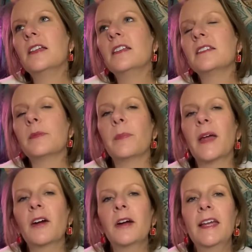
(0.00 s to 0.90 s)
is it
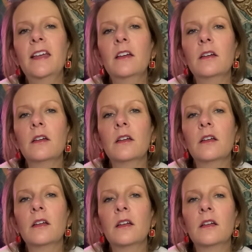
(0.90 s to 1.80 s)
Mary?
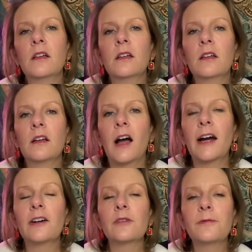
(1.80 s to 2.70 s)
I
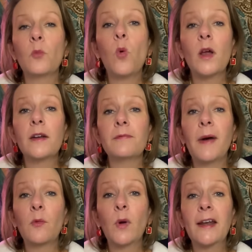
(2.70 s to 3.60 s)
heard from one of
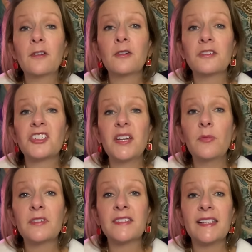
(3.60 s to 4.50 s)
my winners. She
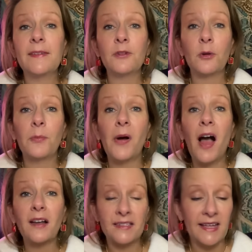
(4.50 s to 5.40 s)
received her
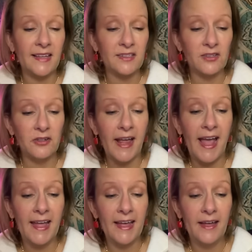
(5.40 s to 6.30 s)
box
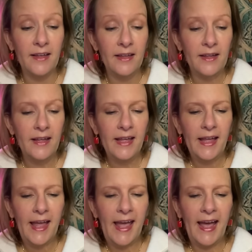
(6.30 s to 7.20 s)
yesterday,
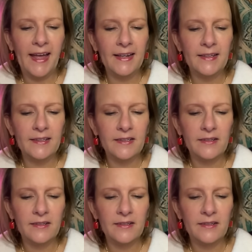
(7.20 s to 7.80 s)
and